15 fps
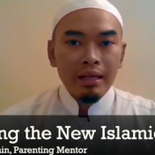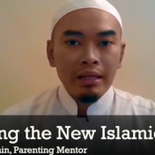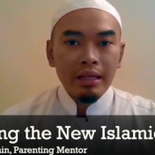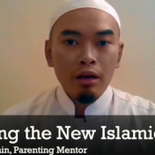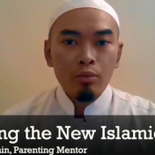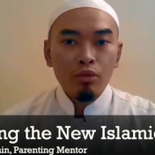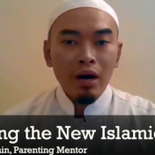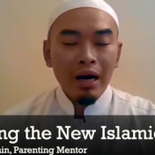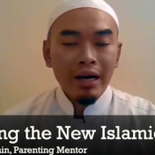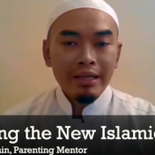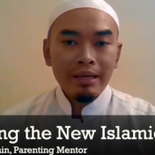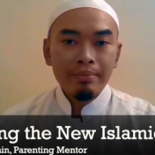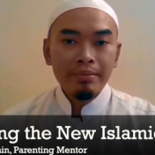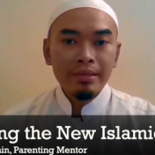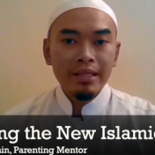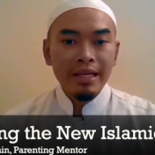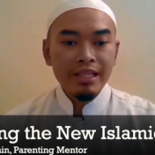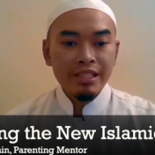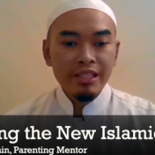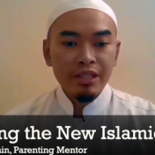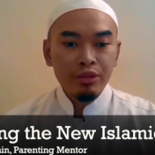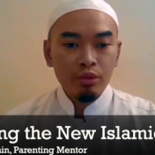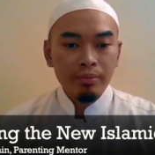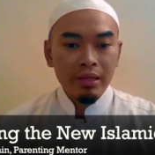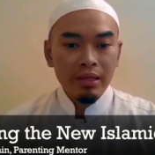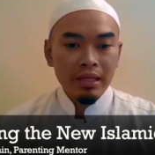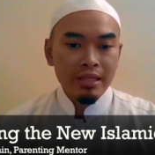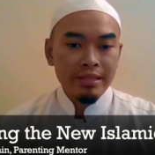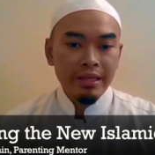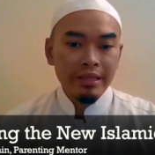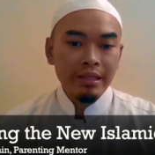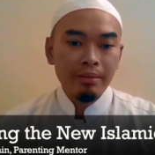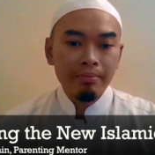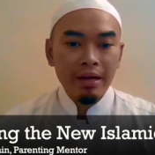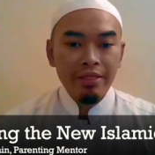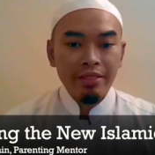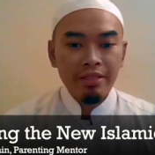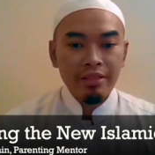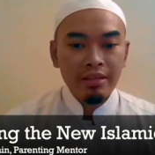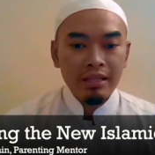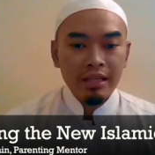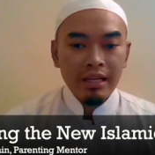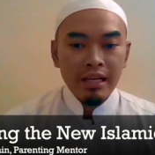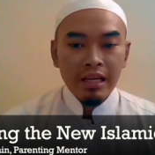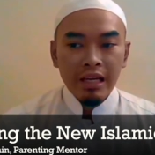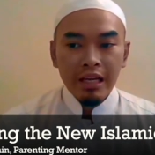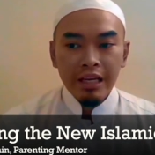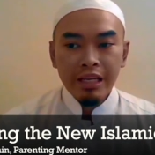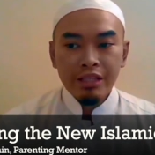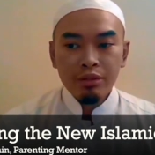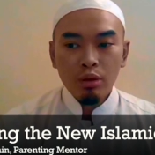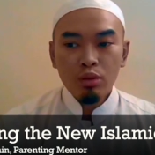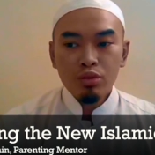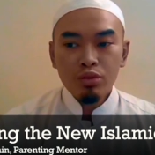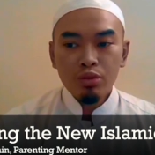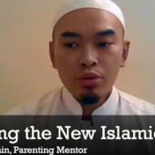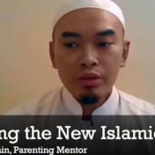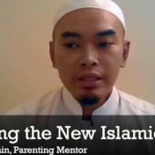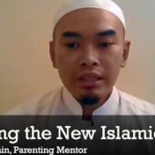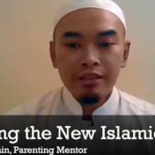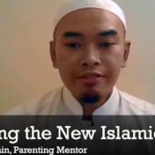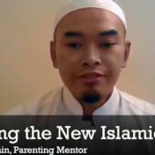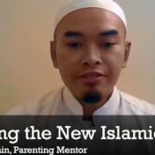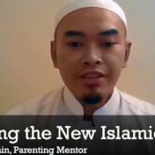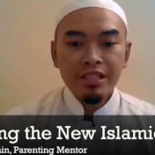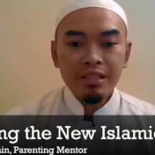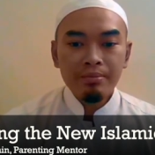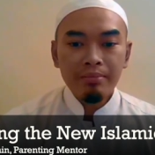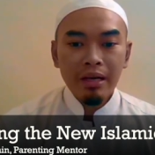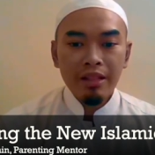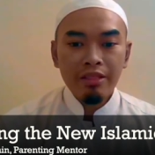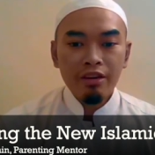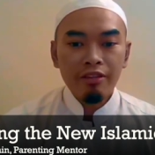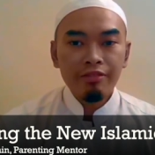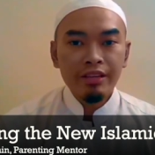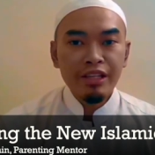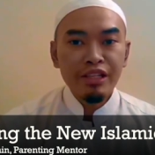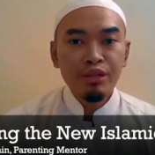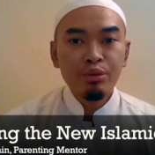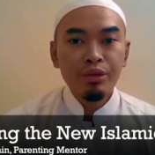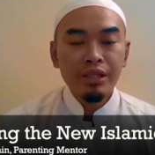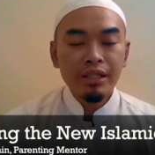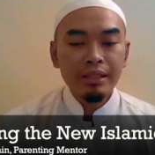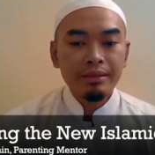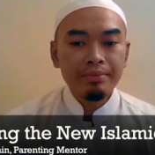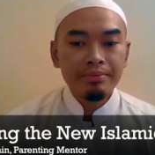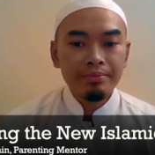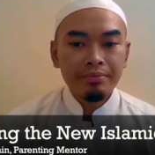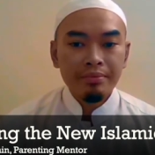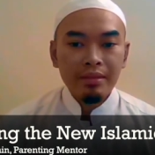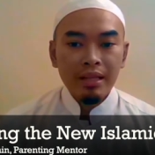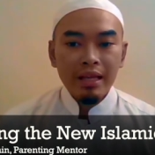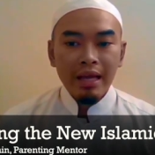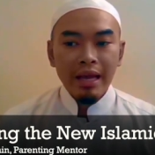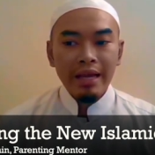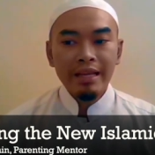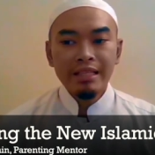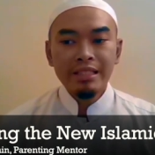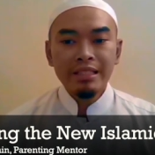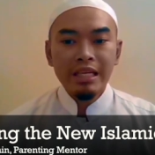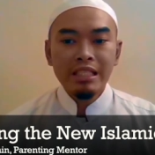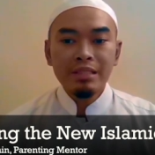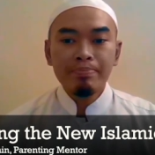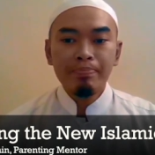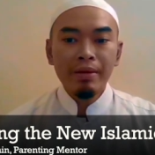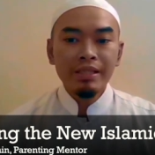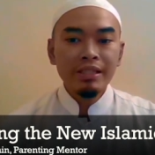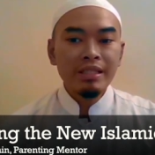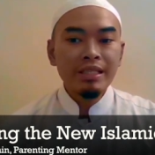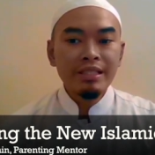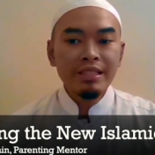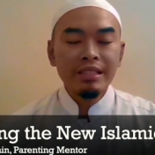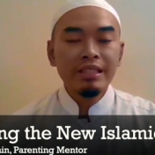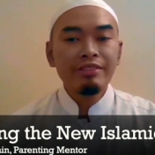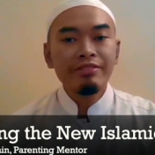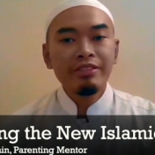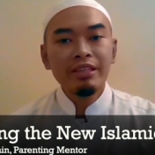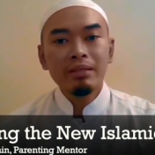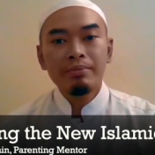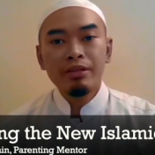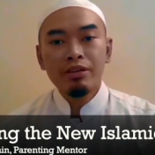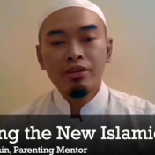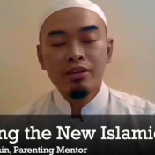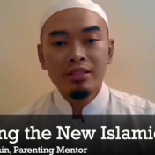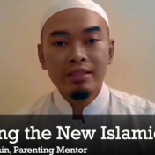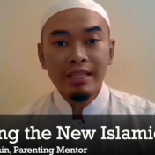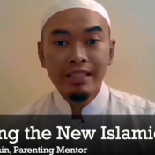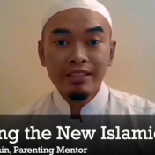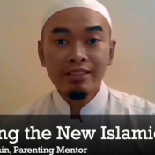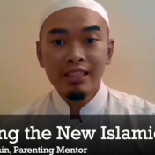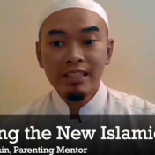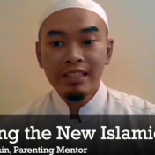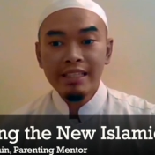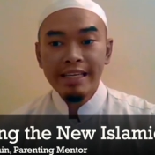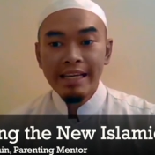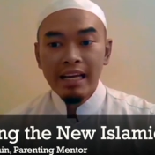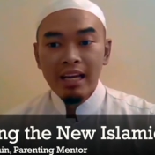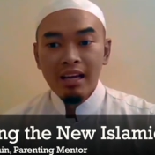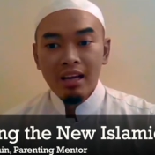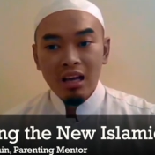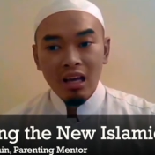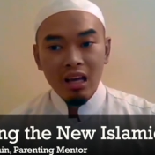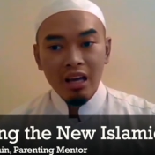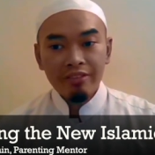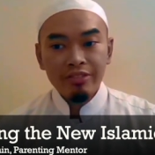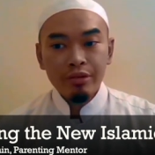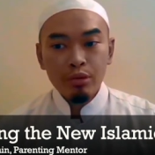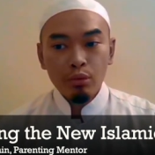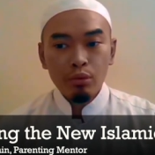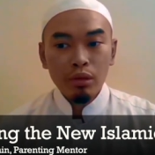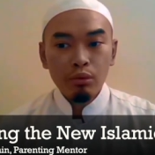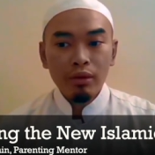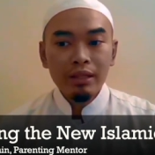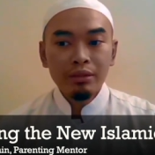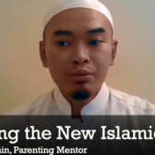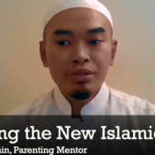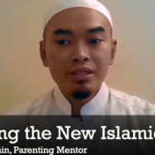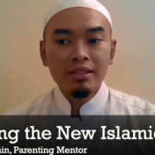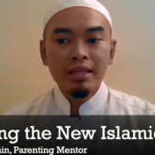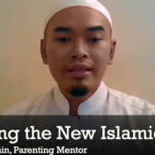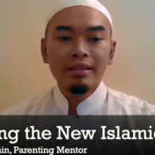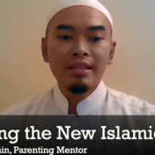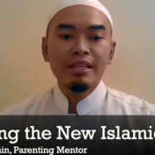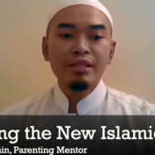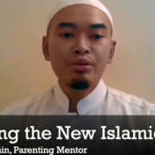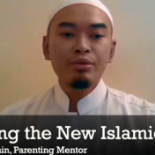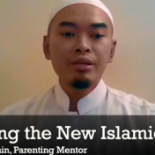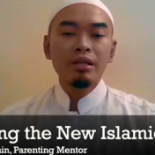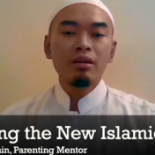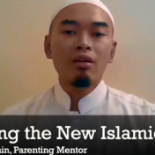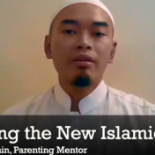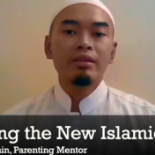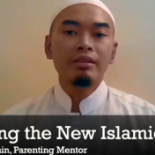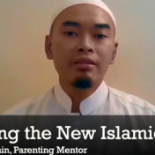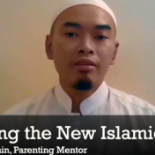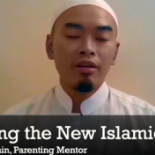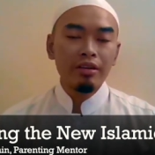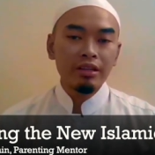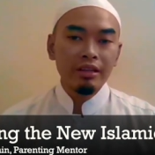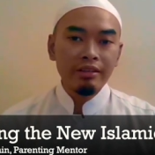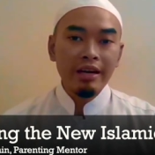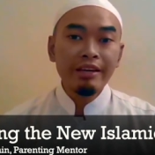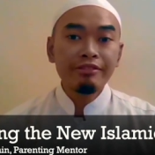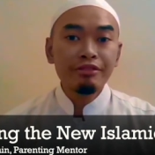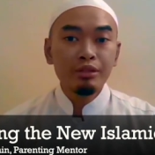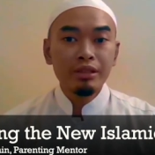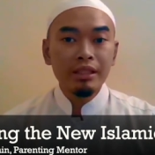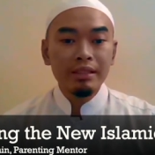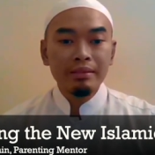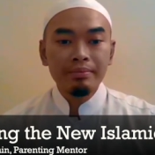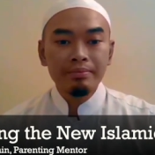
Now Muharram, in addition to being a sacred month, it is also the first month of a new year. And this is especially significant because naturally, everyone will want to start the new year on a right footing.